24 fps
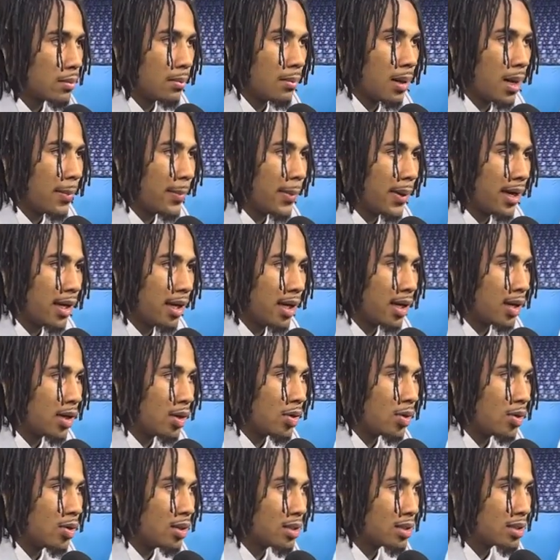My main
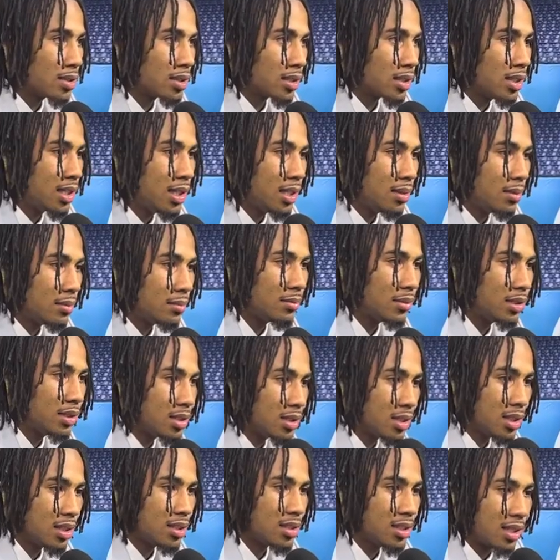goal is to keep
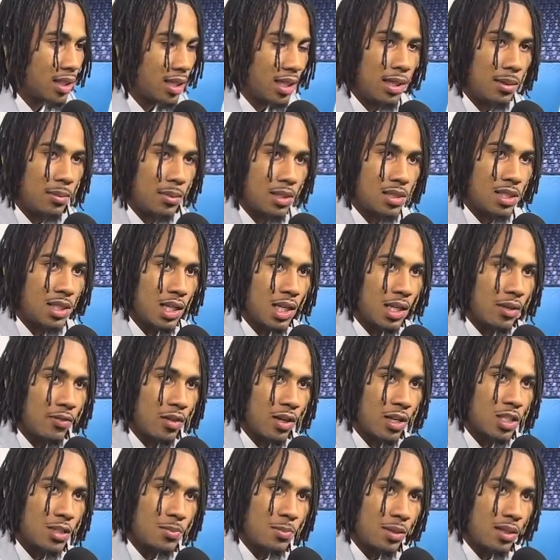the team
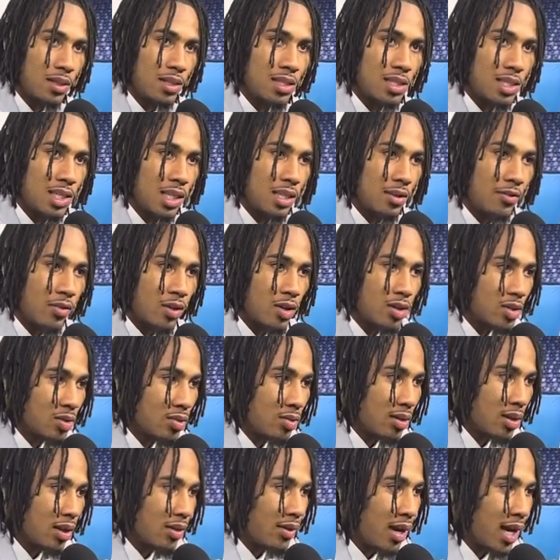first, put the team first, do
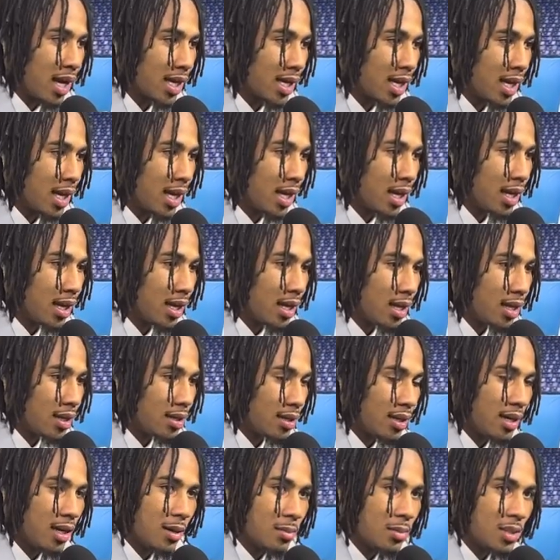whatever I can
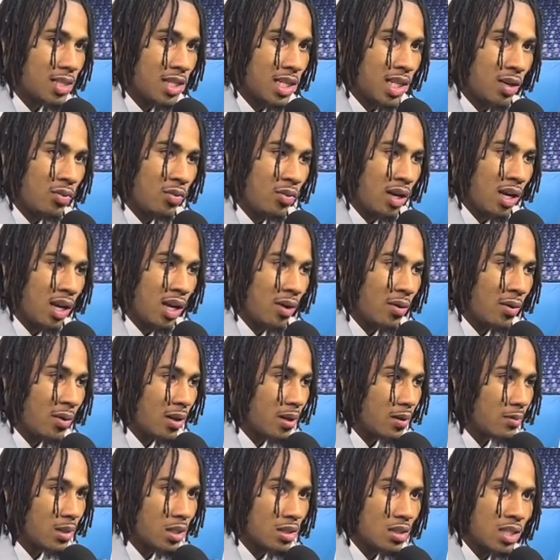to help the team win.
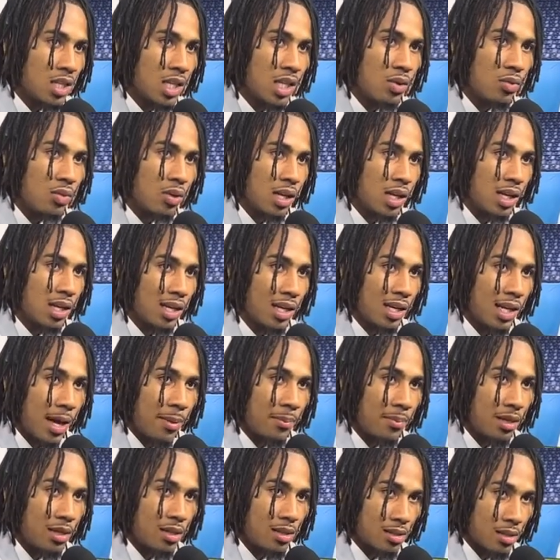If the team win, then that
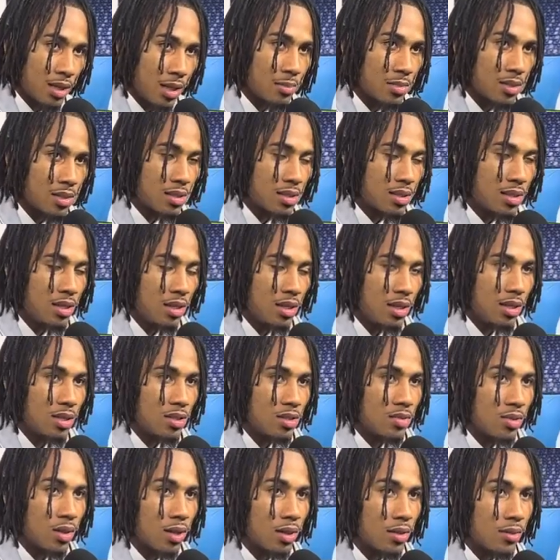means I'm succeeding as
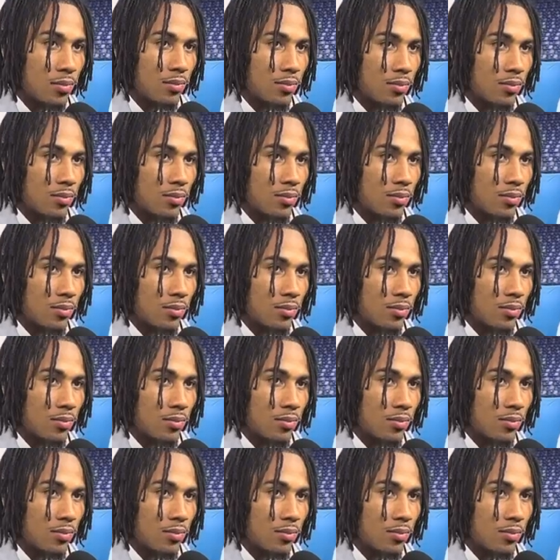well.